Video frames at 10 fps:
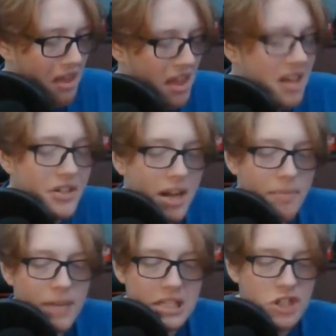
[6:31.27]
actually I
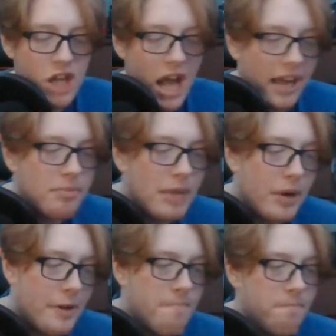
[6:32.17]
messaged Hank
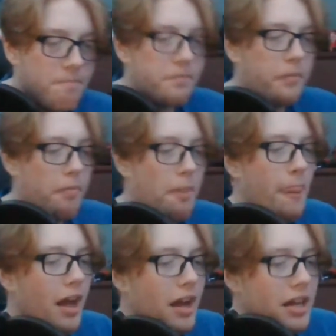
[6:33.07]
about it.
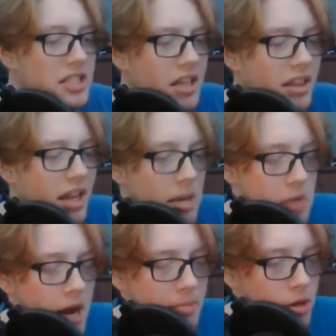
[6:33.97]
And I said that I,
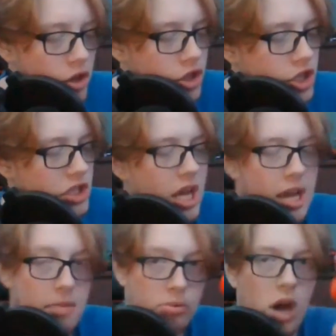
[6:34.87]
I purchased
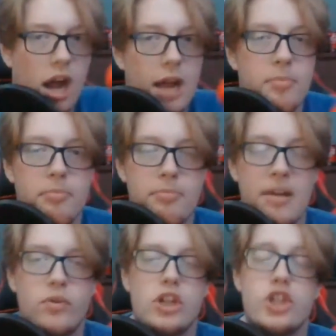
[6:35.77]
a prime
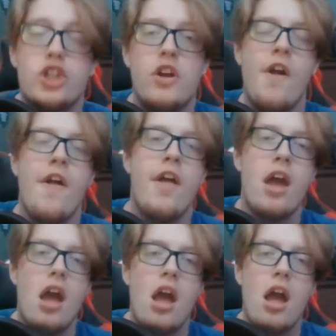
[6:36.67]
beverage.
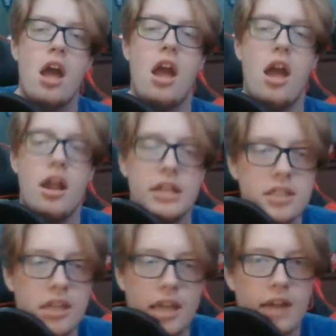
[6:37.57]
And he's
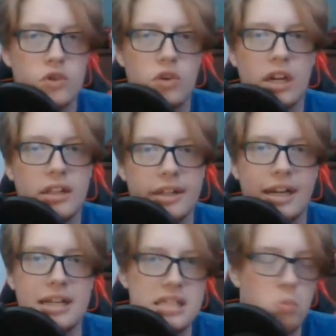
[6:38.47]
like, I drink like
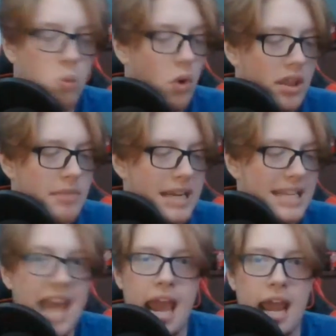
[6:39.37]
I one of them
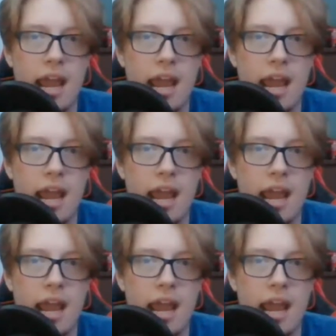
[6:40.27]
a day.